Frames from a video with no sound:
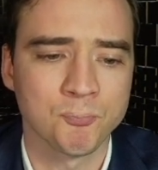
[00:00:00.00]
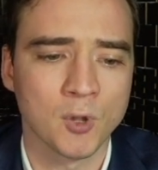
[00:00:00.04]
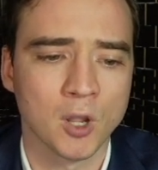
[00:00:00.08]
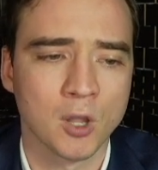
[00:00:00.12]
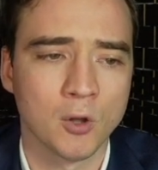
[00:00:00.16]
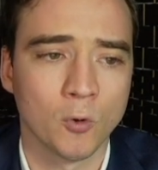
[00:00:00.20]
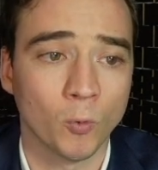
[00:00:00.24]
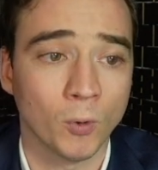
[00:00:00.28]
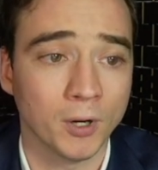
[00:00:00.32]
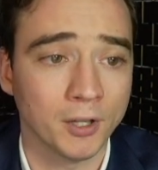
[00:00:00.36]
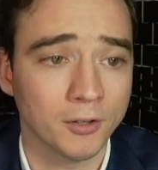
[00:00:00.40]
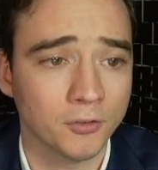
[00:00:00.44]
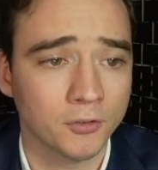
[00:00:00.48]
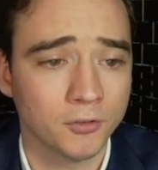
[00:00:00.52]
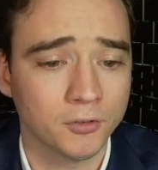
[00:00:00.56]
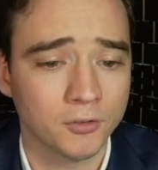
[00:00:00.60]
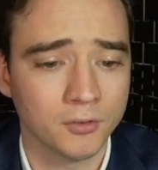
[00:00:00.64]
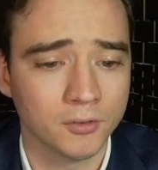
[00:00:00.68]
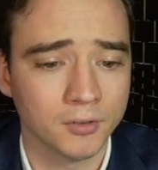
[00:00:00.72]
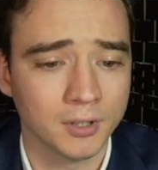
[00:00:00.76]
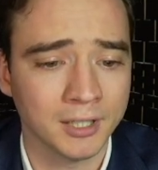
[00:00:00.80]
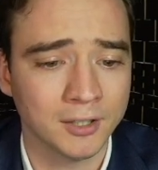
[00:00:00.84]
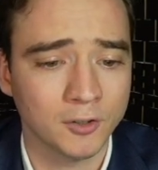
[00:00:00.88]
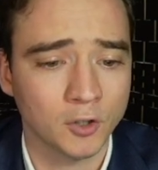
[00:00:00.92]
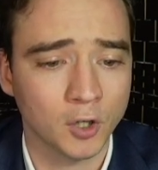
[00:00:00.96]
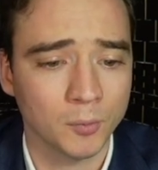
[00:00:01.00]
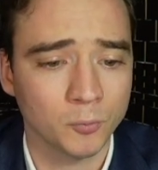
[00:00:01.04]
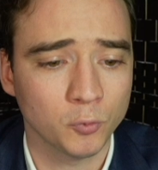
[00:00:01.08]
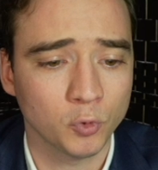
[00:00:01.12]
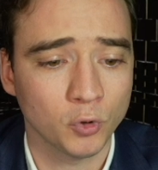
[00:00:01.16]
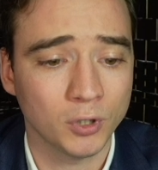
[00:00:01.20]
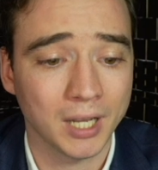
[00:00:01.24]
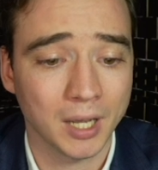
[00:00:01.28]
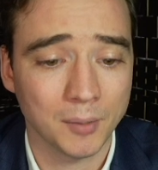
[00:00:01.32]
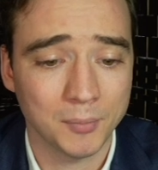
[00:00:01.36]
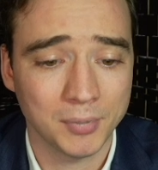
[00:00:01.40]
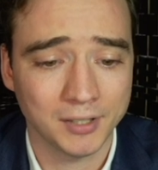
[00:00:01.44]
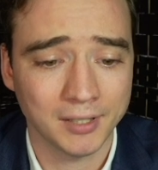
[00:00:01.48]
When it comes to
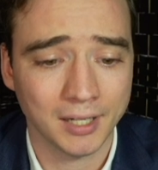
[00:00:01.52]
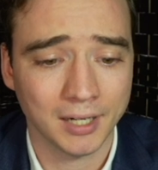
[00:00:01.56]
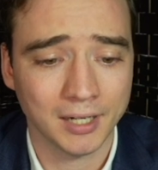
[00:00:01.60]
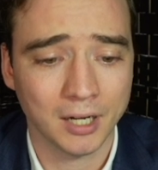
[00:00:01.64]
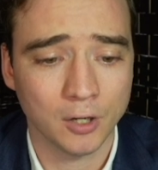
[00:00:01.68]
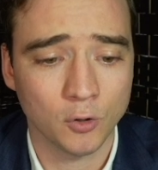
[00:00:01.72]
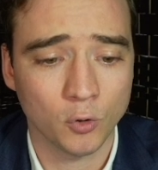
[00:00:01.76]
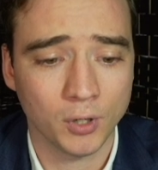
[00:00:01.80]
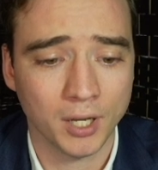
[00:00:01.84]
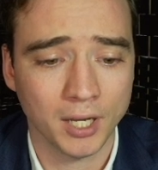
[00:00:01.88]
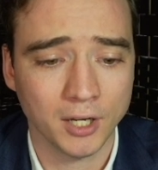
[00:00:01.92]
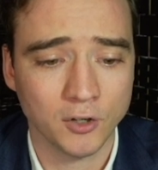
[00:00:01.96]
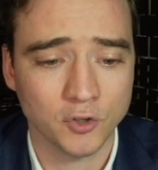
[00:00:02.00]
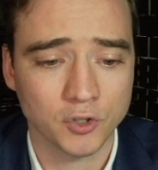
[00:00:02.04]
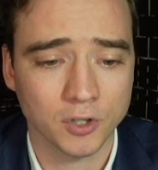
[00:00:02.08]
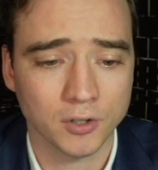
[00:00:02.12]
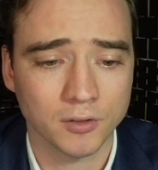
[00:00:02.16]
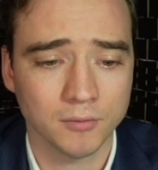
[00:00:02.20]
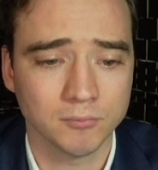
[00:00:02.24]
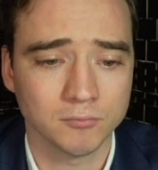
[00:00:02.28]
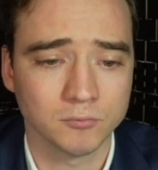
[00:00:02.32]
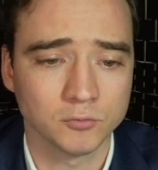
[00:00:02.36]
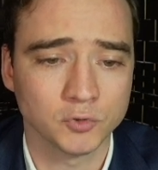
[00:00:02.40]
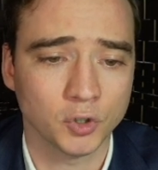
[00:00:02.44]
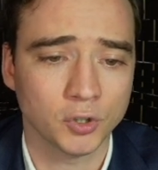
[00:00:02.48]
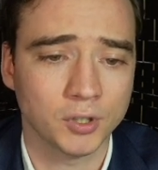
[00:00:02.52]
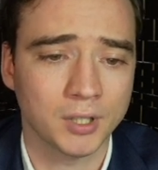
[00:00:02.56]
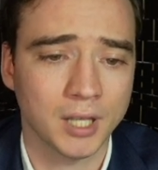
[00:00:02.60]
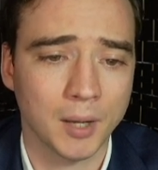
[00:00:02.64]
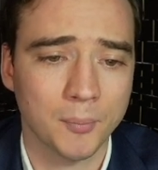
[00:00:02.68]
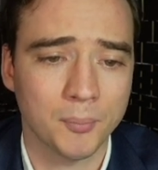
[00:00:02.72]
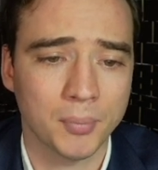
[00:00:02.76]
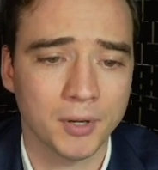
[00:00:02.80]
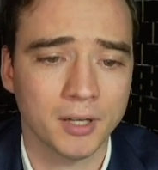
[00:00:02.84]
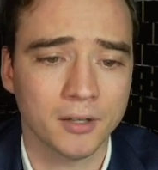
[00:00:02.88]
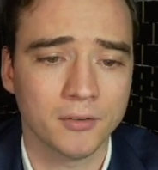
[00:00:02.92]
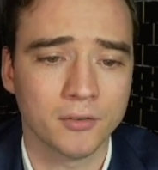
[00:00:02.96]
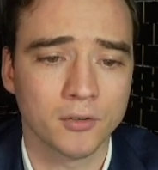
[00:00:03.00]
capital allocation, the
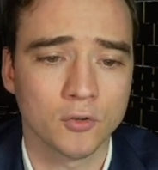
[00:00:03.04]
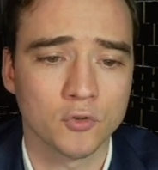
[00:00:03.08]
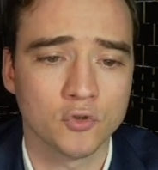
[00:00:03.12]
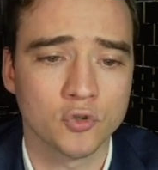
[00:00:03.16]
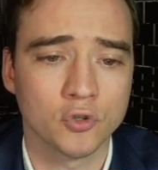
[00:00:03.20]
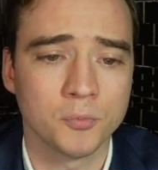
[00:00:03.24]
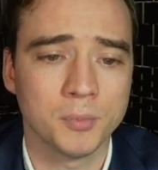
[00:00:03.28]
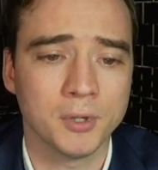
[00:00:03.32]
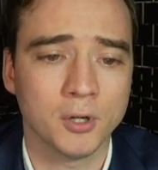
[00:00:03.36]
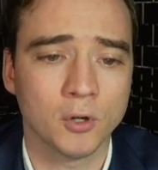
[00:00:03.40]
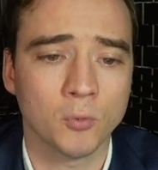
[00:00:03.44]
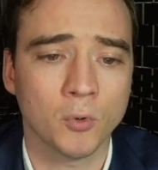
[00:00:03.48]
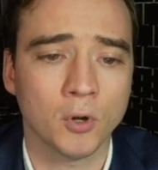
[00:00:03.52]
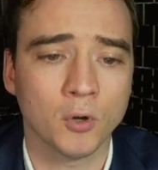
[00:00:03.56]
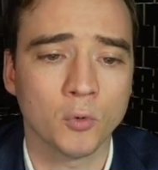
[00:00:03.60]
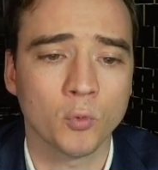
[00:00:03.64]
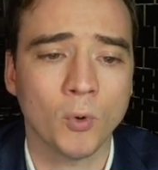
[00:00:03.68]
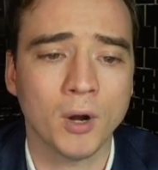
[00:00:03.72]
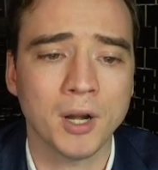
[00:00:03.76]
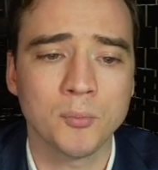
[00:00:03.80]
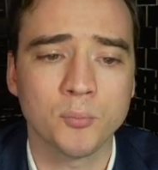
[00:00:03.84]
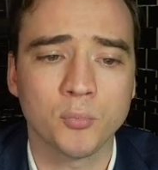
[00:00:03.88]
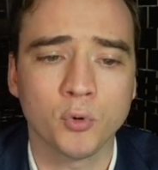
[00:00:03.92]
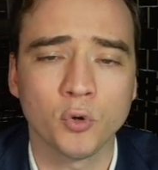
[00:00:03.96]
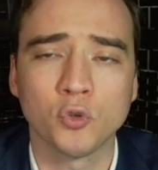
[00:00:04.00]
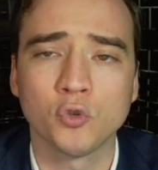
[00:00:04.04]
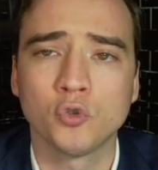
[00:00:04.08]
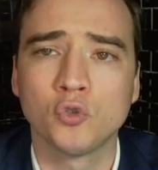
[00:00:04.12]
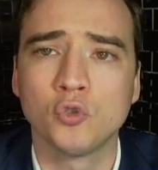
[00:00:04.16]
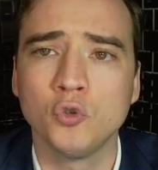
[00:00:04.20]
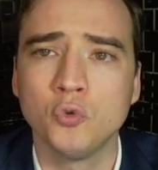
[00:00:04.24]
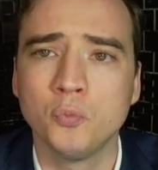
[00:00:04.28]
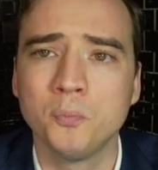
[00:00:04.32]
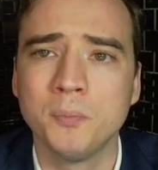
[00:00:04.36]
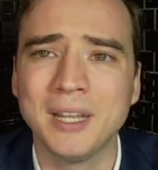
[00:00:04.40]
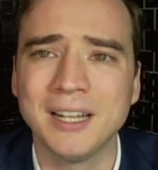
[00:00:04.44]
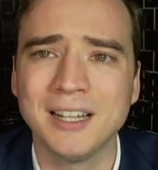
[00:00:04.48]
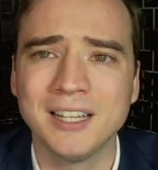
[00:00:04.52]
Capex should be around
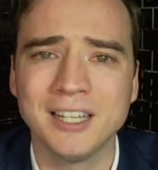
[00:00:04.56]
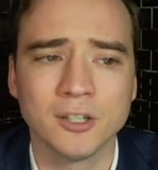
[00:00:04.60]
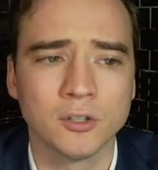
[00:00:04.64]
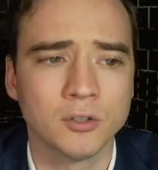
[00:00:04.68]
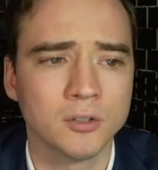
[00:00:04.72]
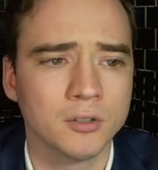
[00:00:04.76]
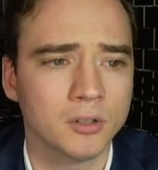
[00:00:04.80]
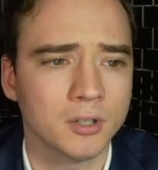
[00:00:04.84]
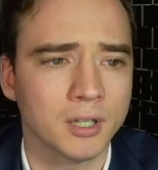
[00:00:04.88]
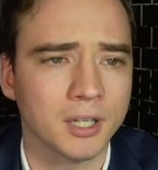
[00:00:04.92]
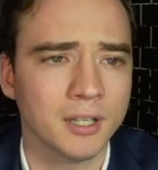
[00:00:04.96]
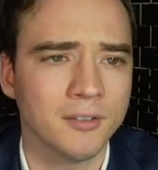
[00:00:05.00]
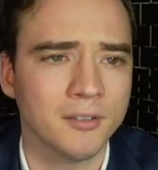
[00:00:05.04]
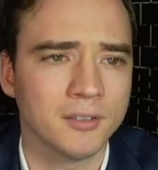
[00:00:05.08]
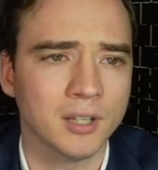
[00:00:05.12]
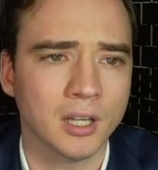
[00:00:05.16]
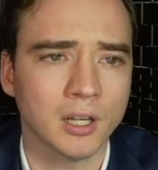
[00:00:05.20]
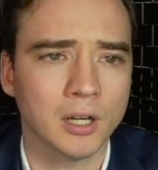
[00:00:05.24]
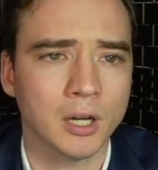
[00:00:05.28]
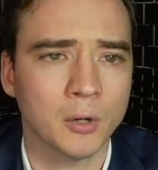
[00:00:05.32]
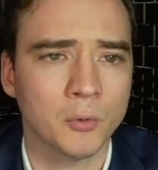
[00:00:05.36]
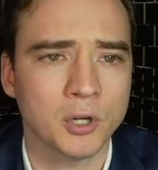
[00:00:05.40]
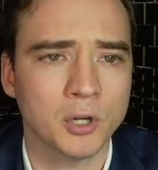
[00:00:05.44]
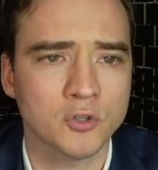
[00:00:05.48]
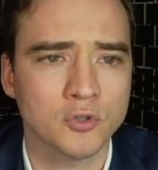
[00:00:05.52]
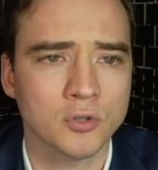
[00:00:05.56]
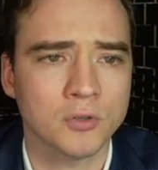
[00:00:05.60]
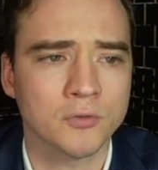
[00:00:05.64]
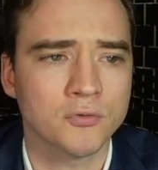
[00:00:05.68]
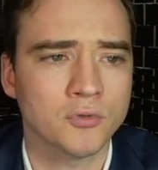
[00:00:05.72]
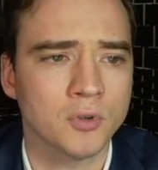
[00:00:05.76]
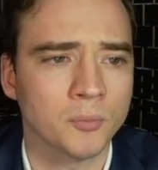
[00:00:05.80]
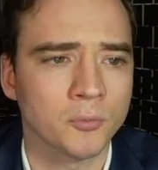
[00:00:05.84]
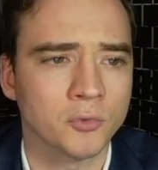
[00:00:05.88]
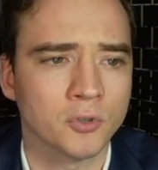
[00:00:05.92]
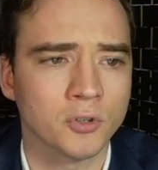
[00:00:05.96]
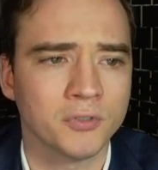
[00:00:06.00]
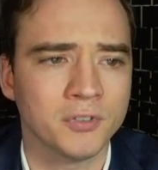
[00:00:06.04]
1.2 billion, okay, it's declaration
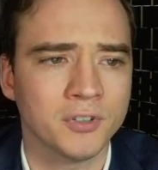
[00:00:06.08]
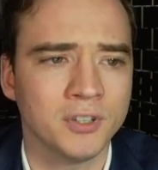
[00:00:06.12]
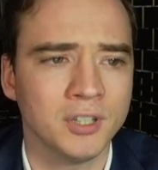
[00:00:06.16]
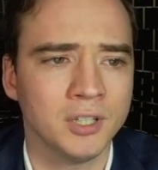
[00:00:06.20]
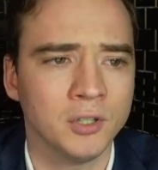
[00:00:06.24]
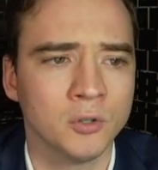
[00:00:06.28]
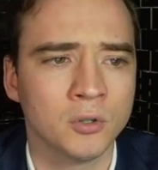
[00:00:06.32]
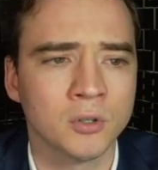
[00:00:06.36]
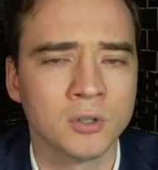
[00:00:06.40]
from the CEO,